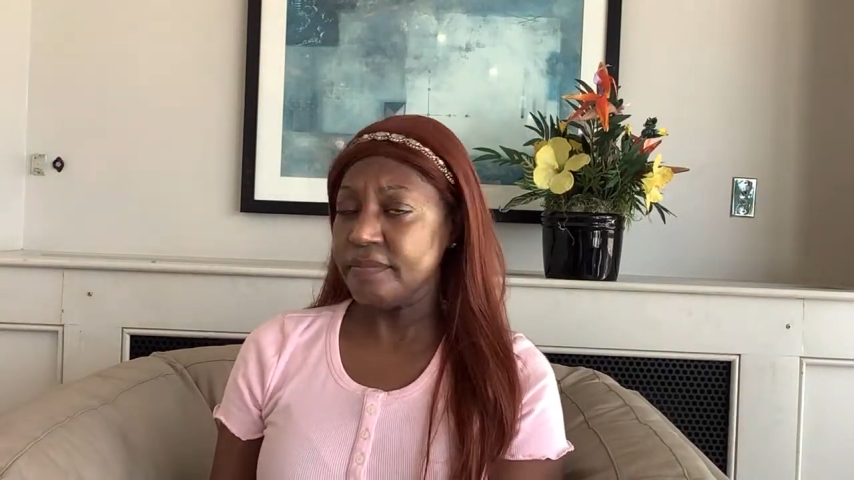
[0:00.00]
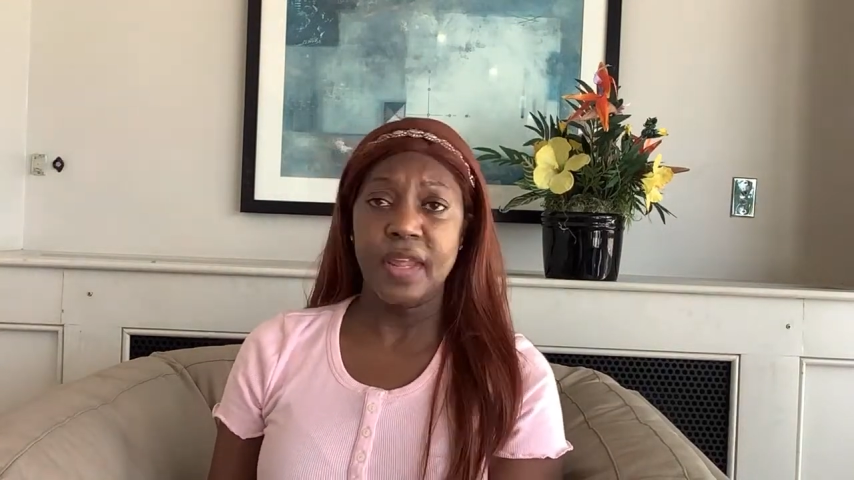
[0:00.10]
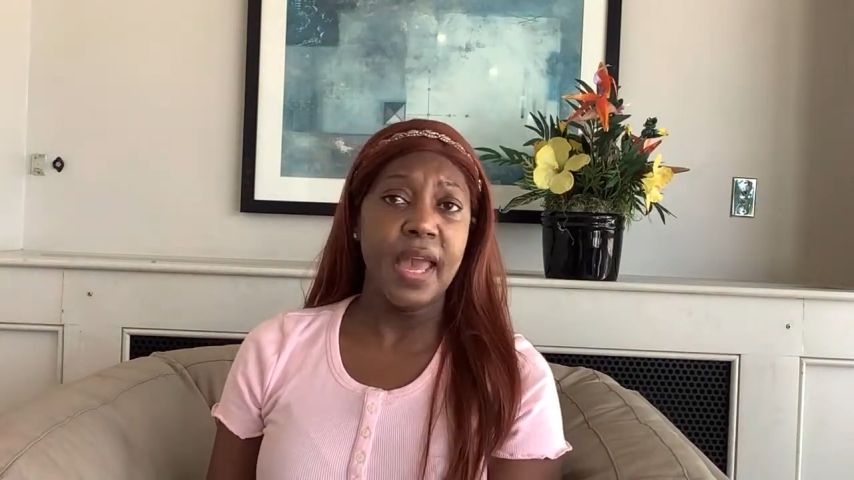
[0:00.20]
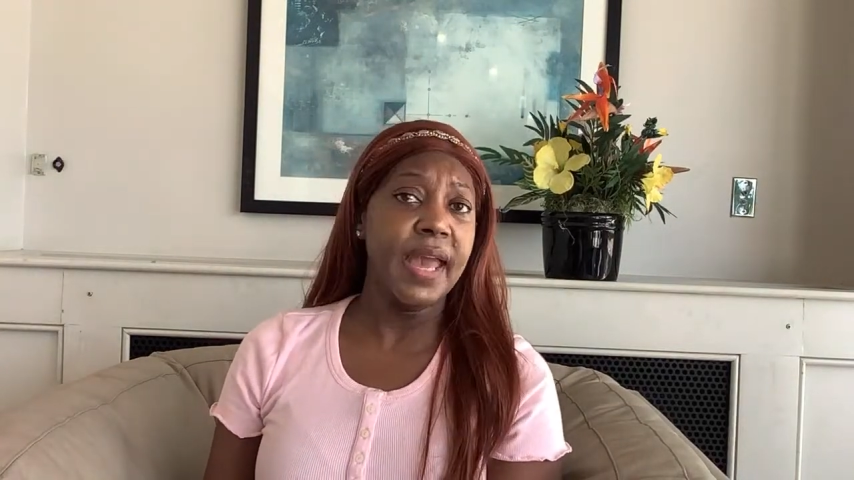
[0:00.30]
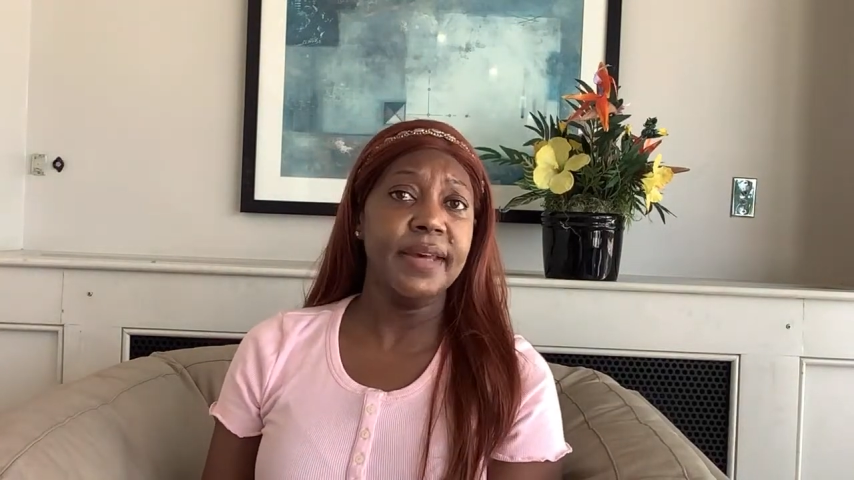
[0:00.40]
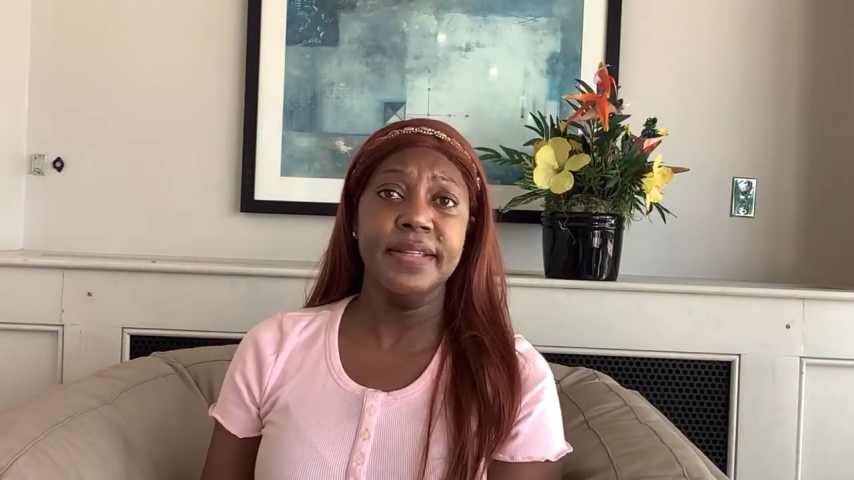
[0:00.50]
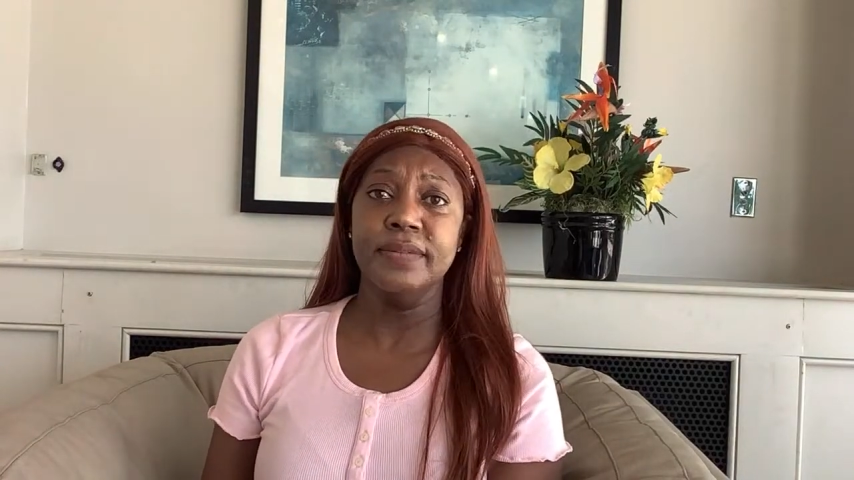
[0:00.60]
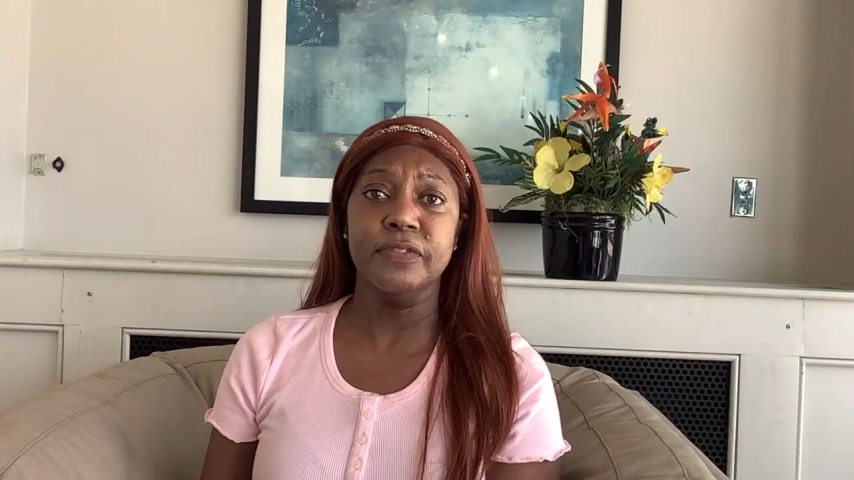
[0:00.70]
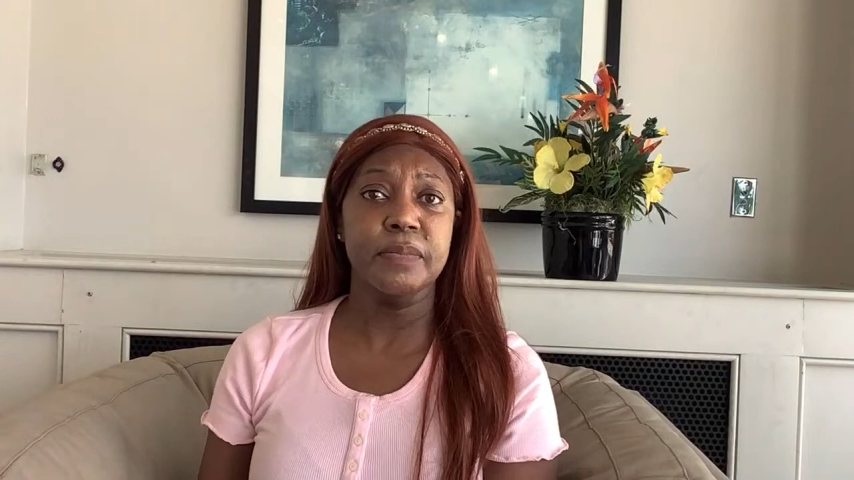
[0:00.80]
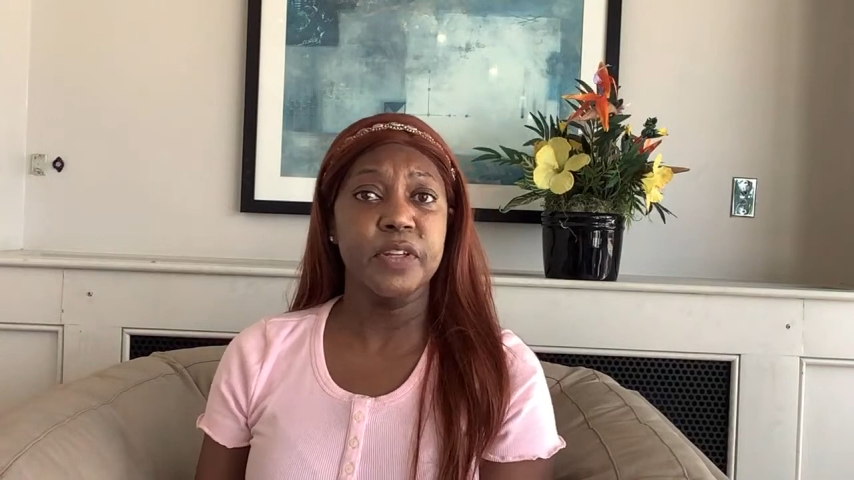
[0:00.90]
And then
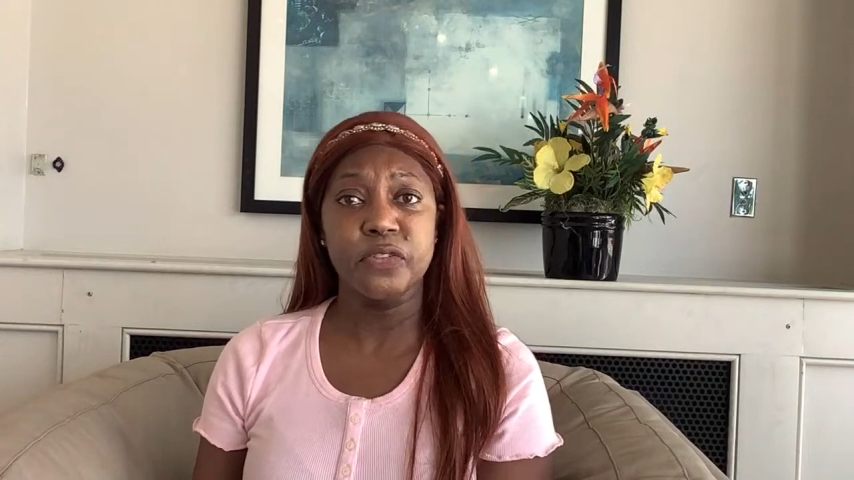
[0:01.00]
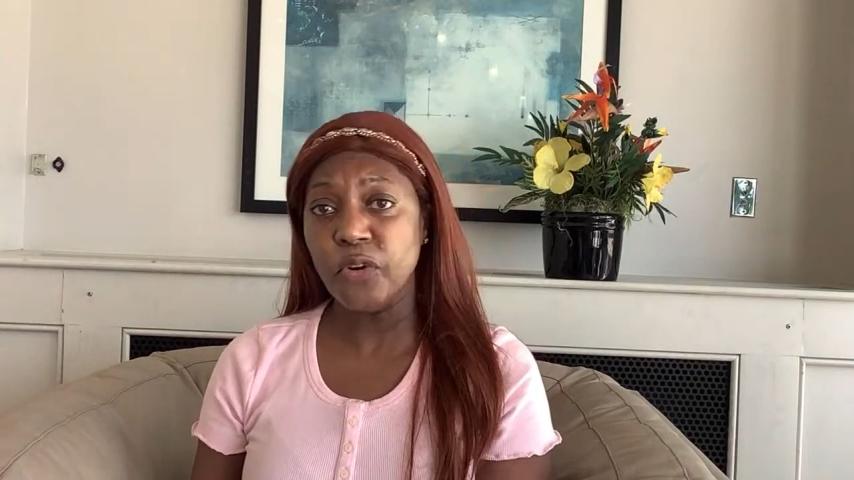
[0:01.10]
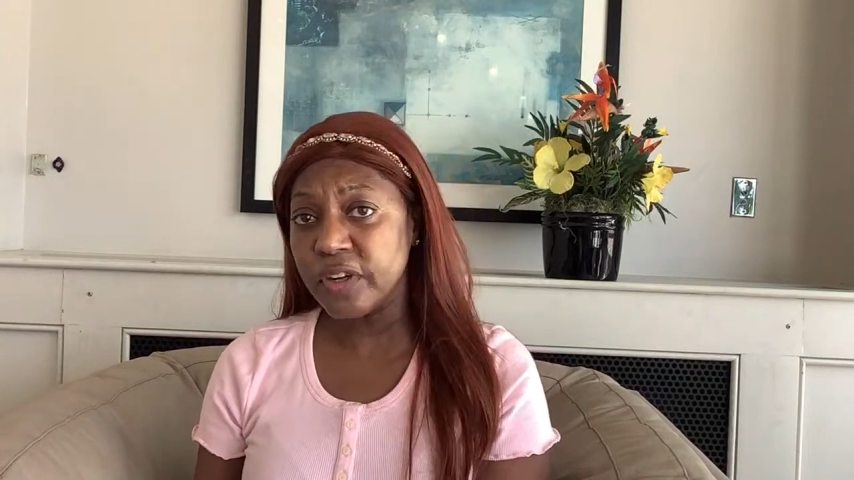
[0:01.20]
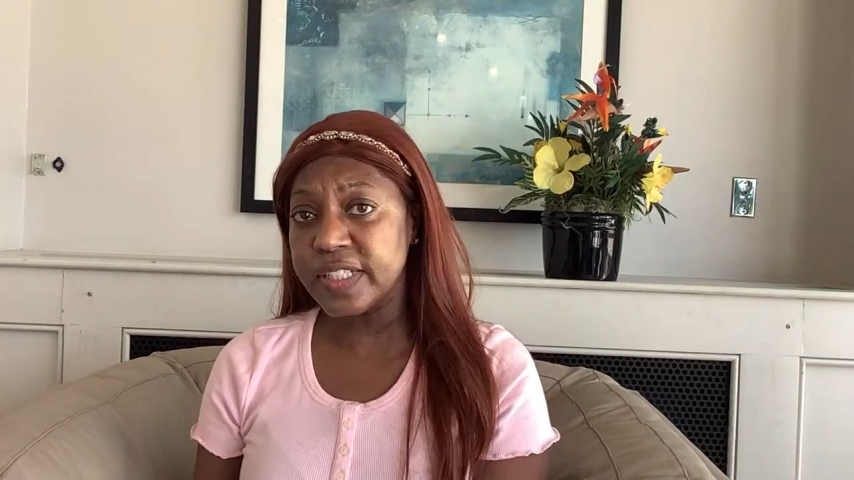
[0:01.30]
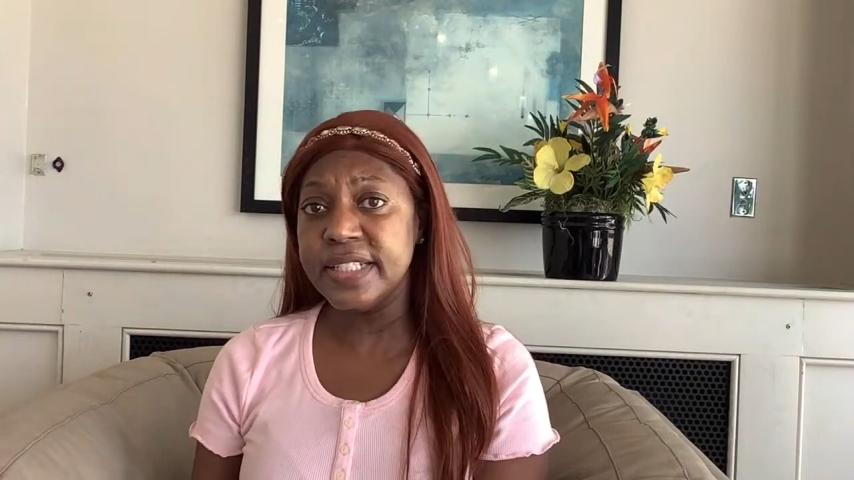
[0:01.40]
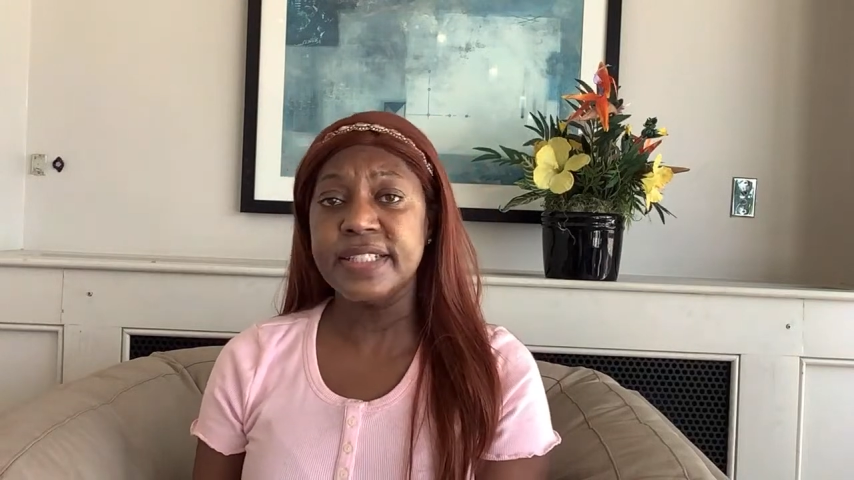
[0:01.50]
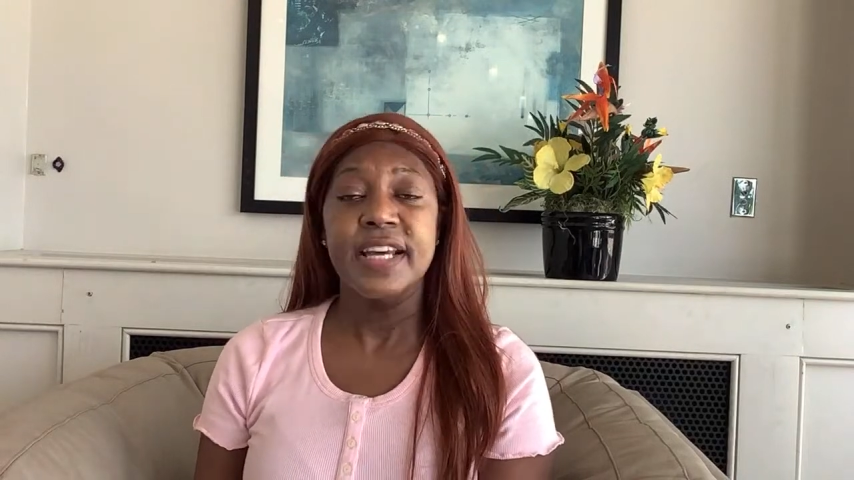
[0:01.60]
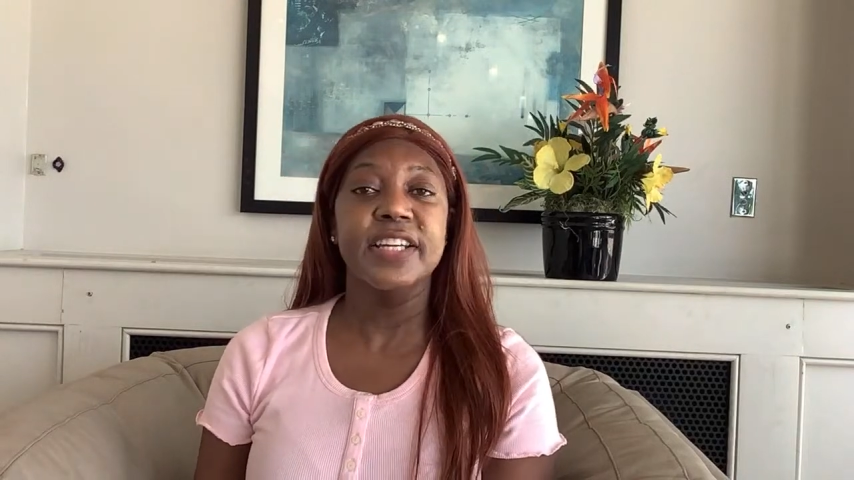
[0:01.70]
from their 40s,